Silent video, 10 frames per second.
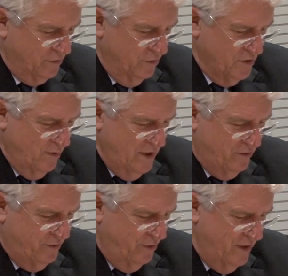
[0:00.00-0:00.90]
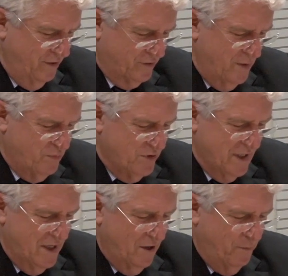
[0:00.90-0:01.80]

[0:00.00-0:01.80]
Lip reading: throws away 33%